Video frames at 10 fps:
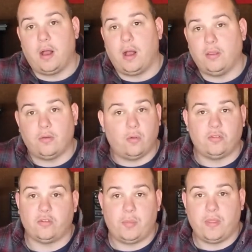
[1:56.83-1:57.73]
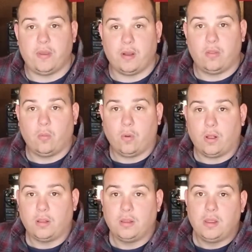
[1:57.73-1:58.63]
It's always just been there on the
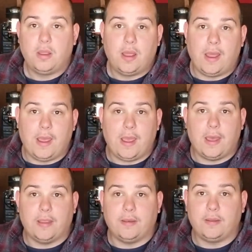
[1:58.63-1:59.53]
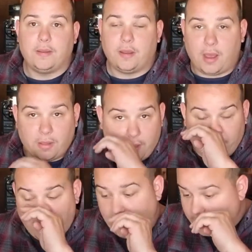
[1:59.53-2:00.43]
wall, and I
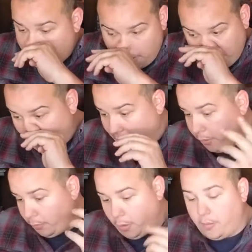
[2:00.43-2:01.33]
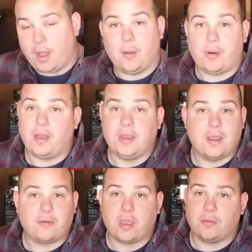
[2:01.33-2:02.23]
love it. I don't know. I'll probably
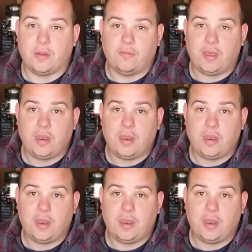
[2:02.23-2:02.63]
never get rid of it.